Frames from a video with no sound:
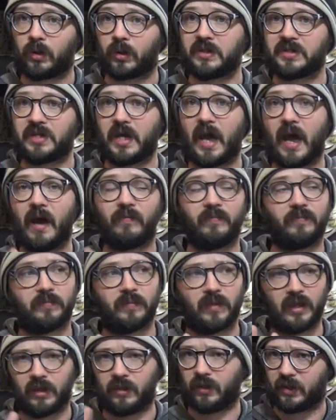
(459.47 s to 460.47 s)
because I have,
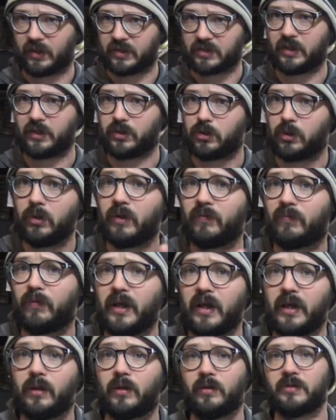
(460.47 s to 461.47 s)
yeah, like I said, two
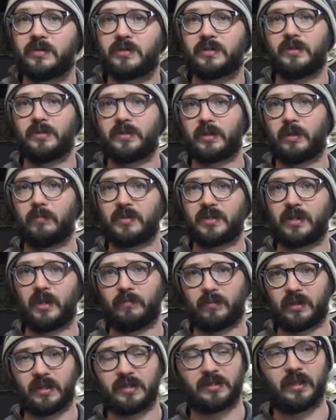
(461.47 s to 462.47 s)
different anchor systems that
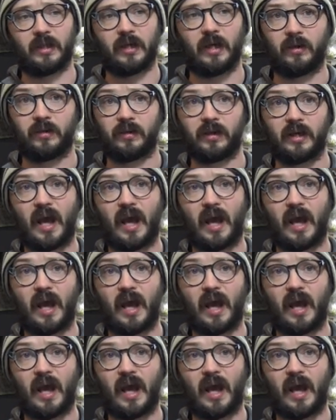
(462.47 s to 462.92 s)
I'm testing out,